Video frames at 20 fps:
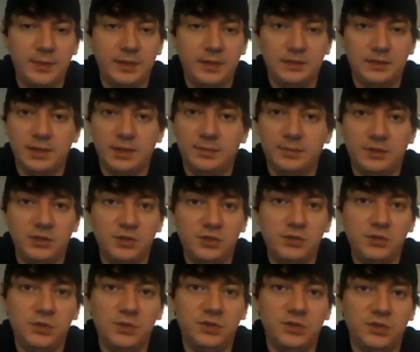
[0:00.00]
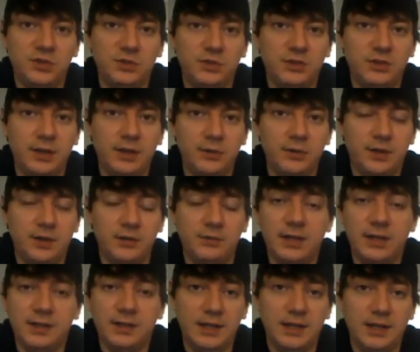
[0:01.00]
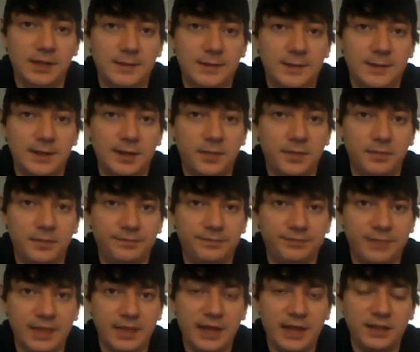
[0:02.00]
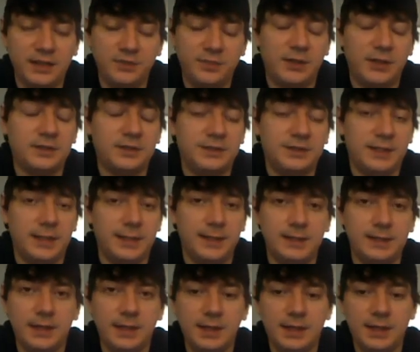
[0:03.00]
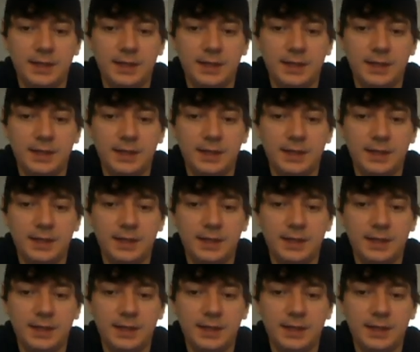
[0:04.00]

and it's up to you to try to eradicate the X parasite.